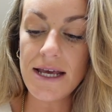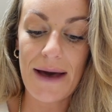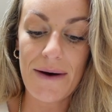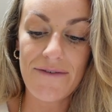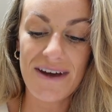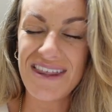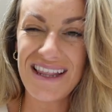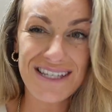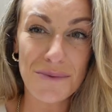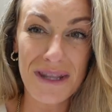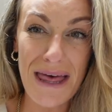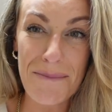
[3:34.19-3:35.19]
However I think this is
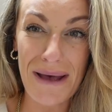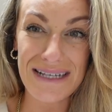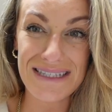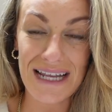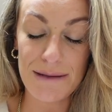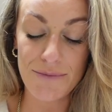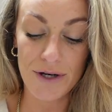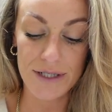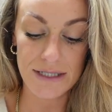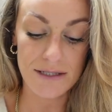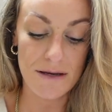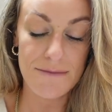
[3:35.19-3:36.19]
one of their best selling
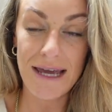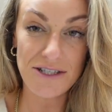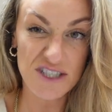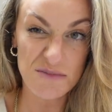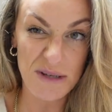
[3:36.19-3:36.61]
products so it may just